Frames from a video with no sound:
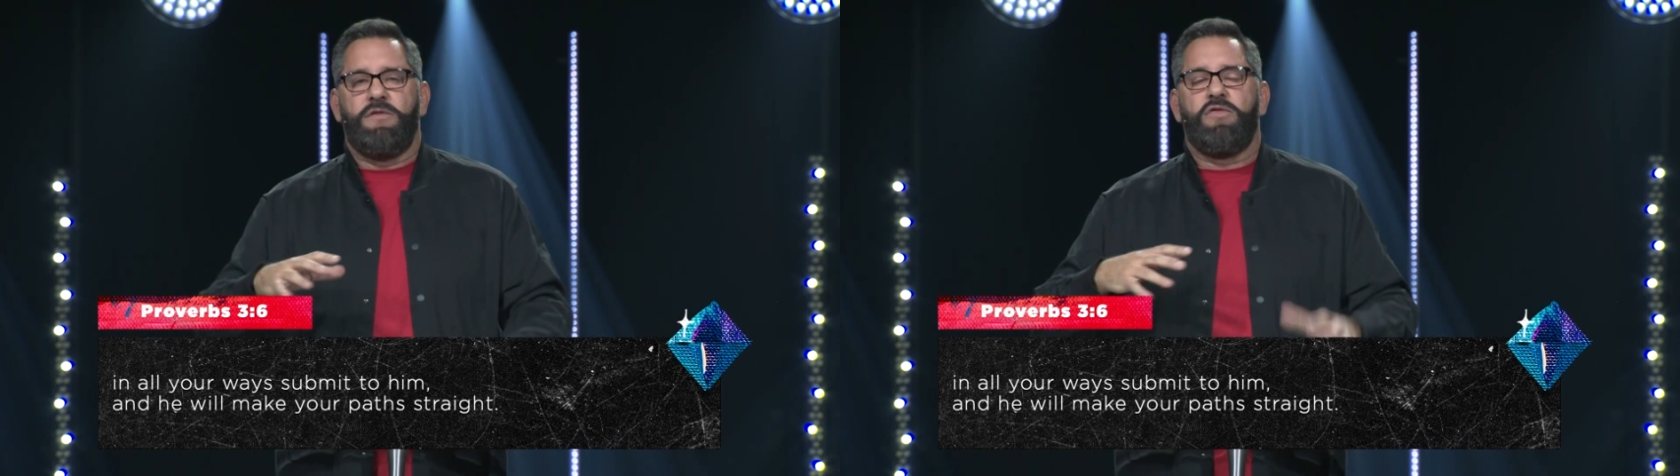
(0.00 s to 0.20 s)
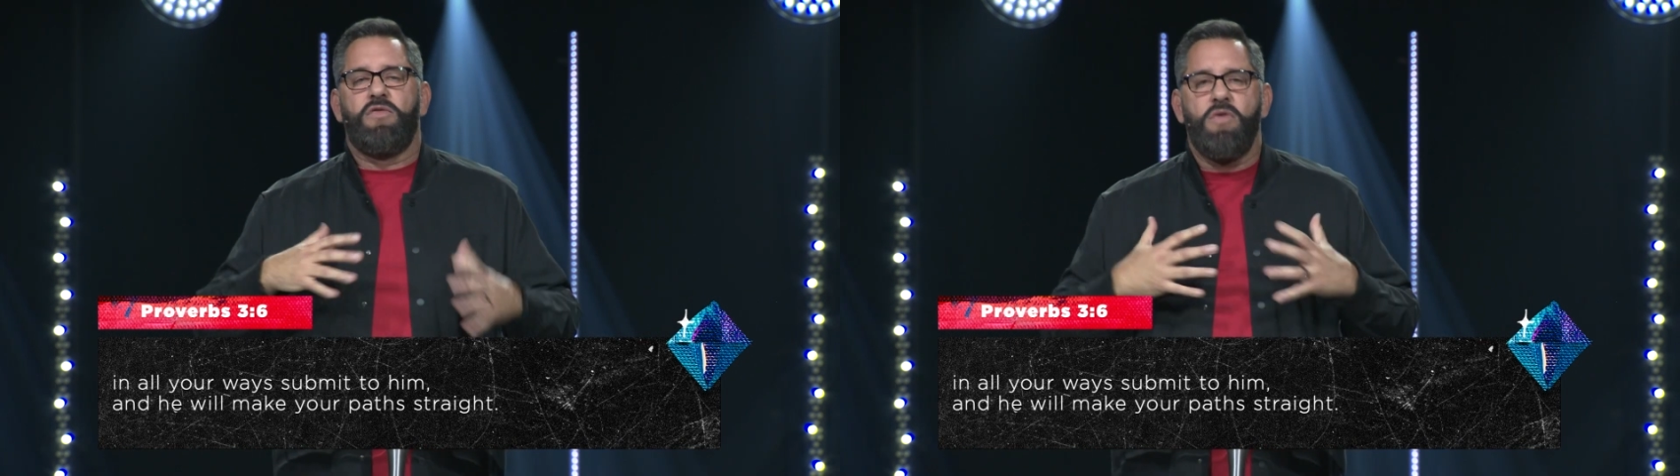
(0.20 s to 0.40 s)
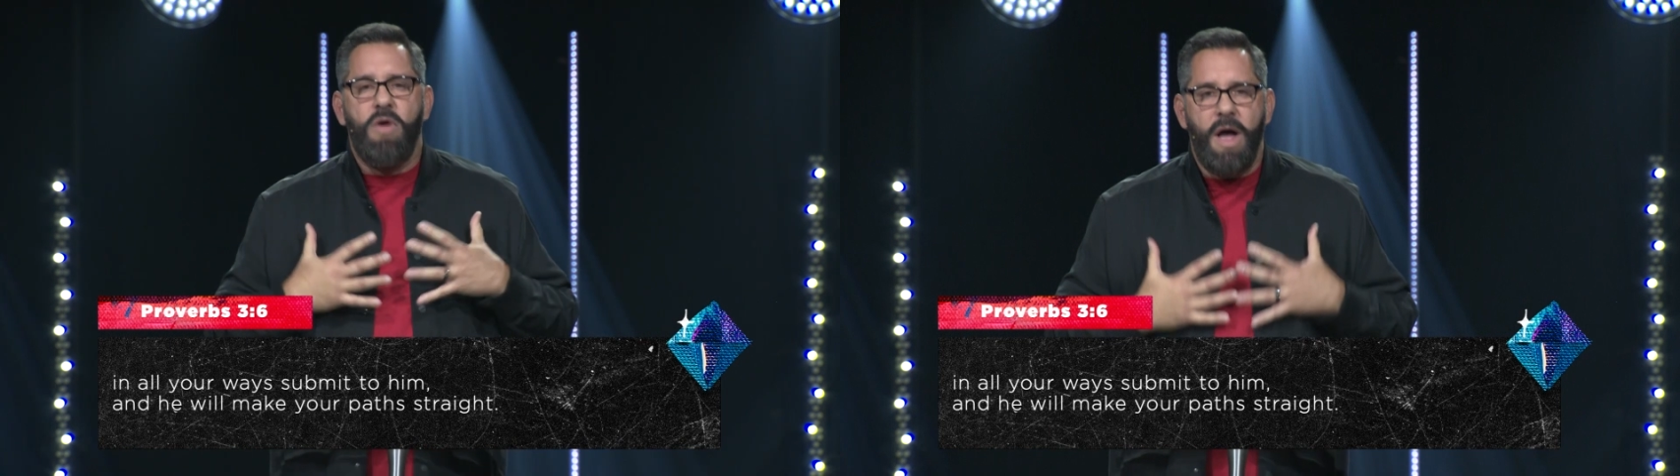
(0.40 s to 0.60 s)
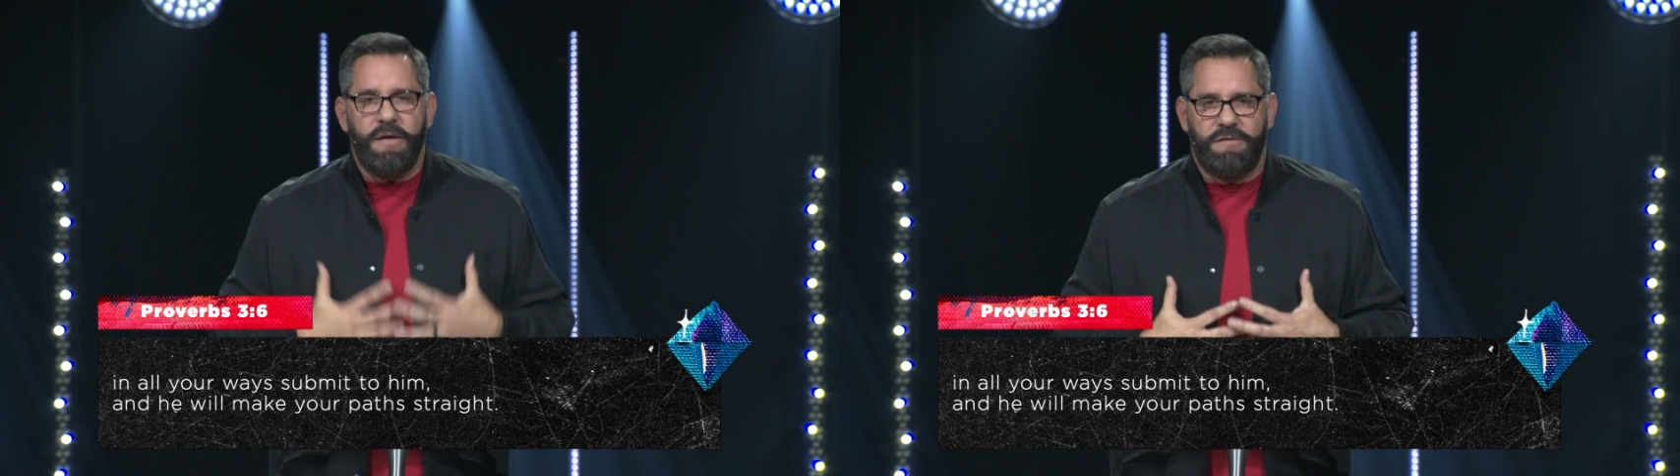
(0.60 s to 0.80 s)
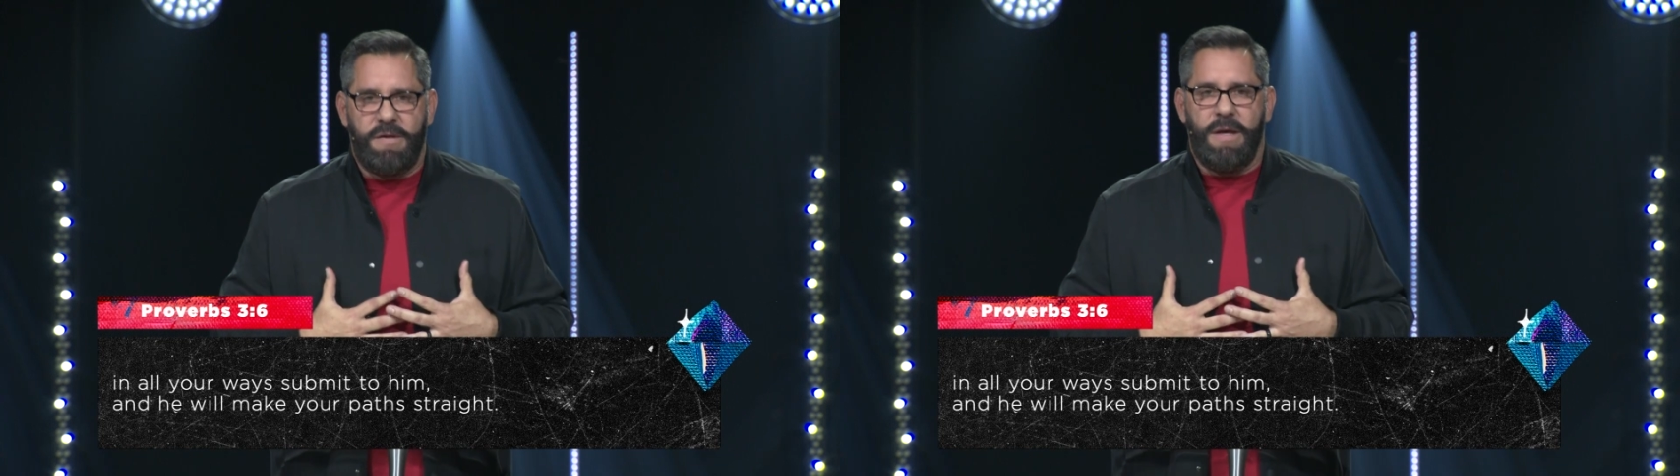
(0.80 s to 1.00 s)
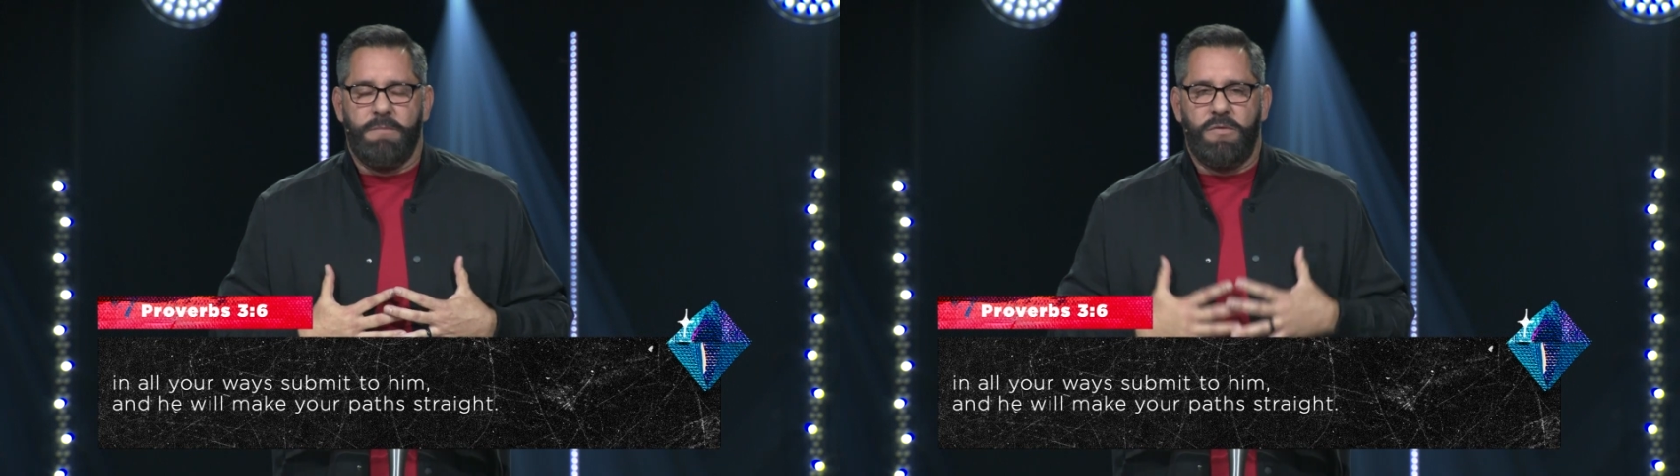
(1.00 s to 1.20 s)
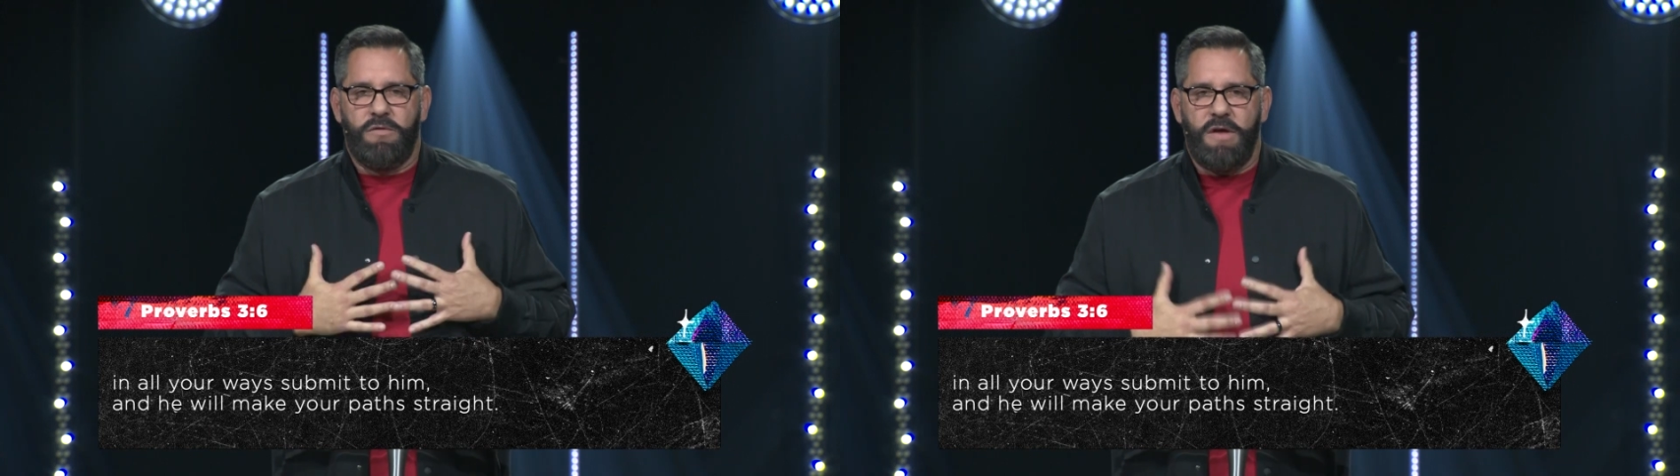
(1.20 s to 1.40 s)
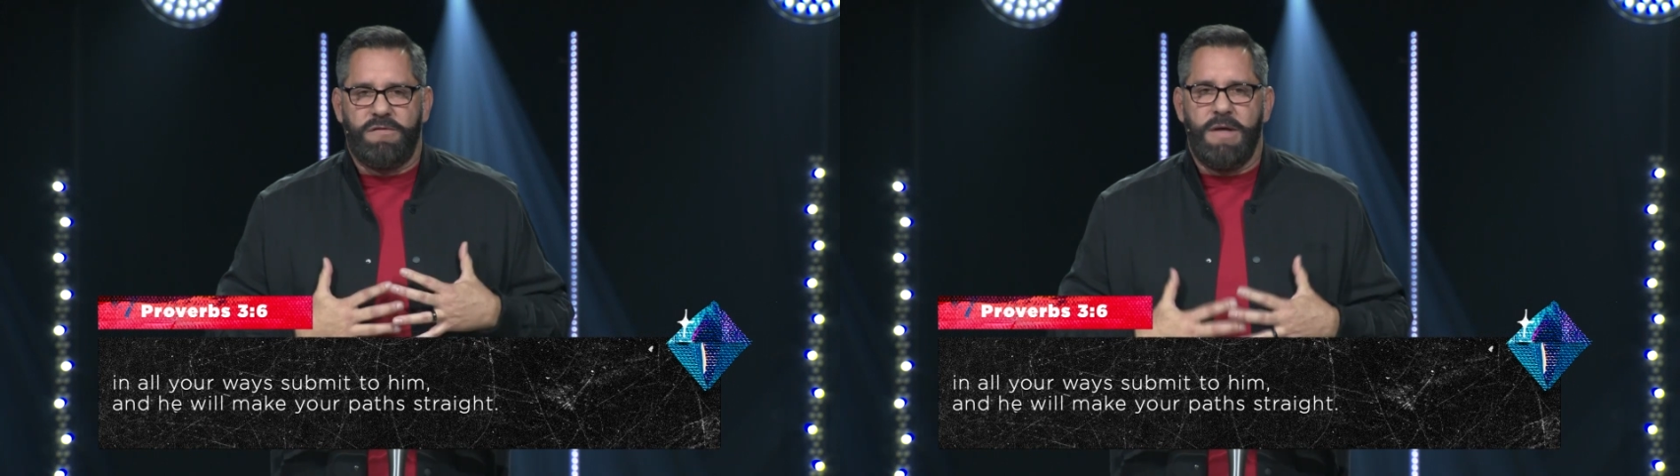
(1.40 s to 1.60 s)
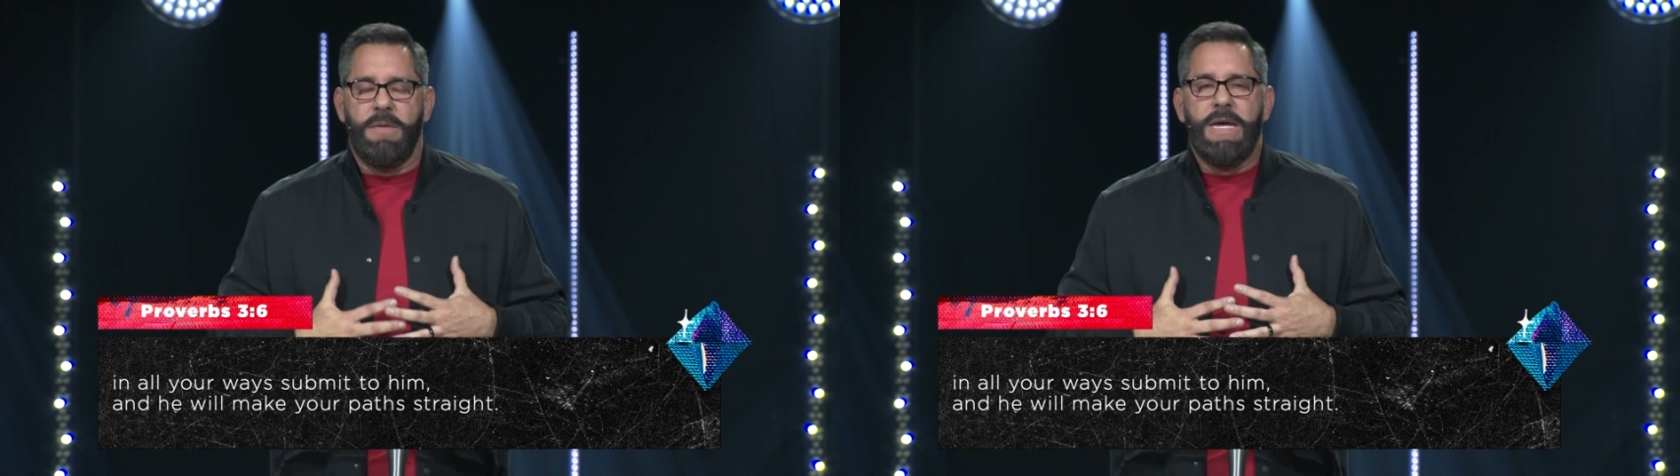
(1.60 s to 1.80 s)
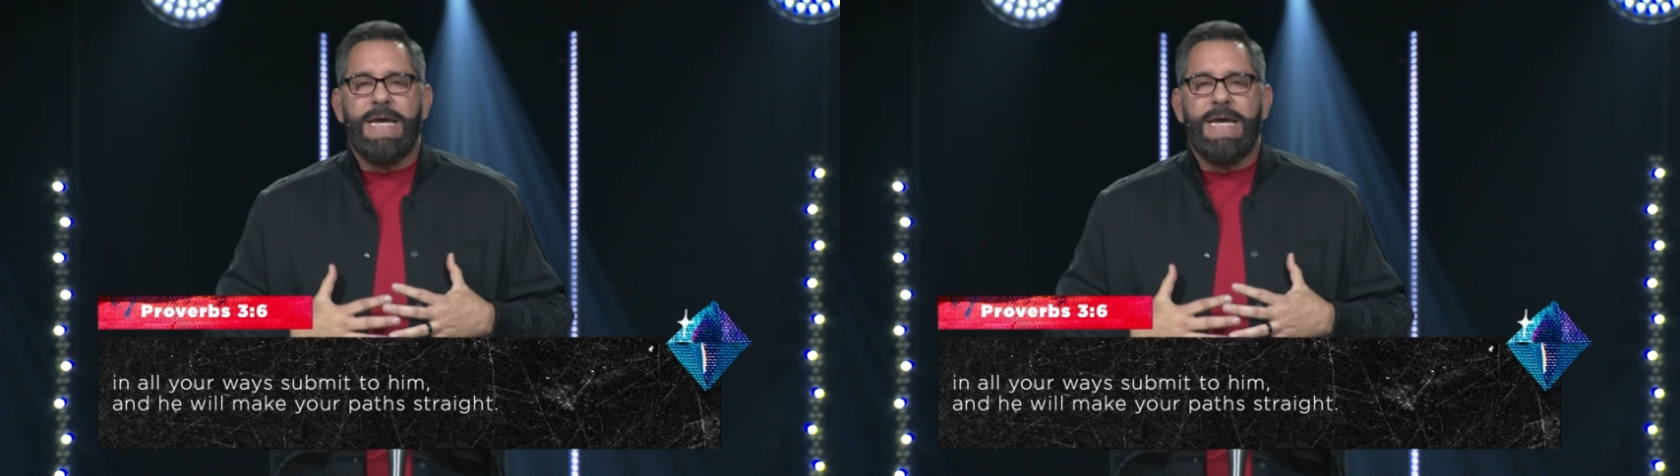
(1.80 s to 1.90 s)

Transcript: Trust Him. Trust Him.